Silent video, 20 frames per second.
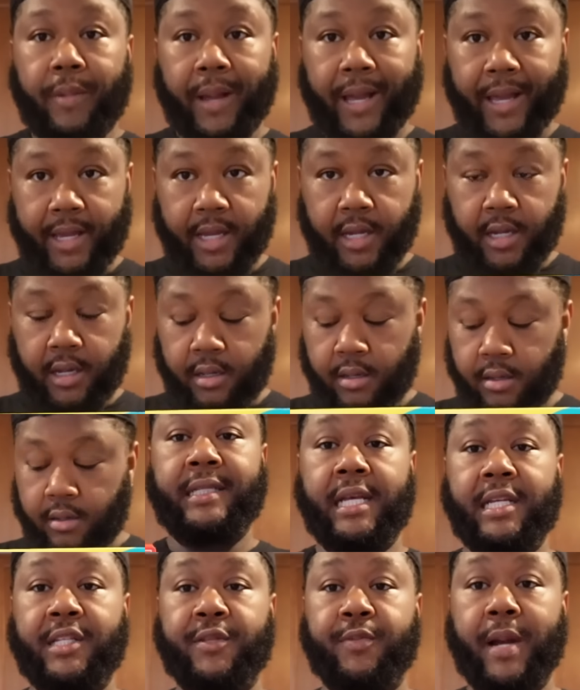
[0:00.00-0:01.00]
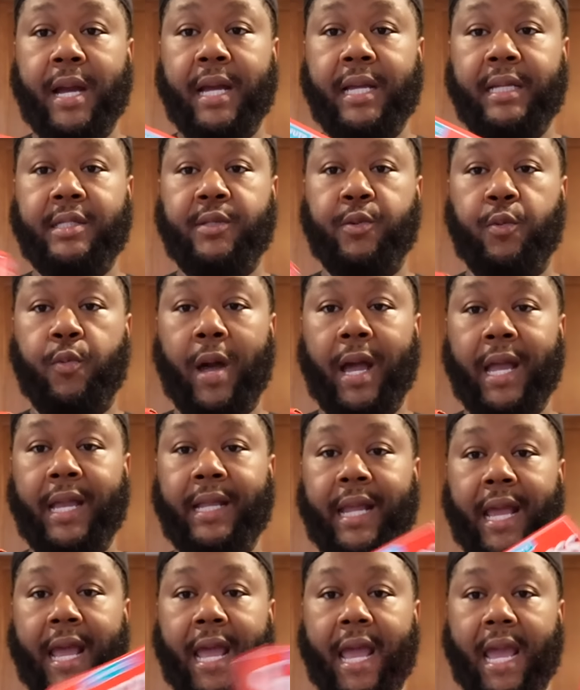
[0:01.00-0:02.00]
my Ego, zest rice,
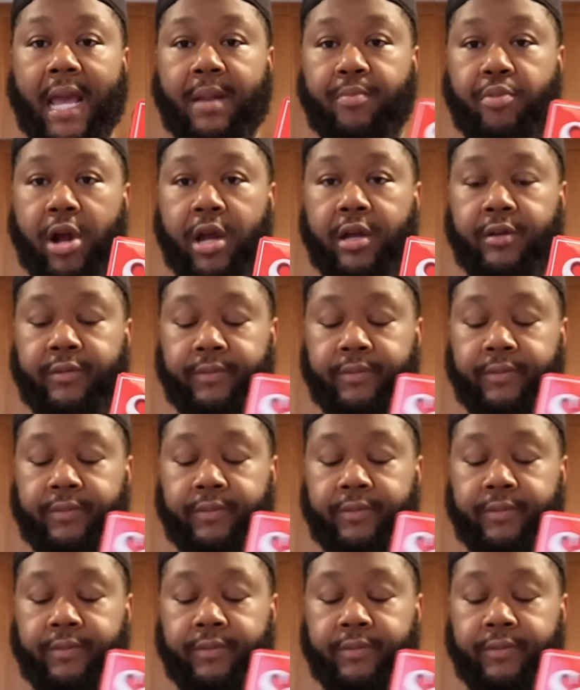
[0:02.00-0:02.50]
white and brown,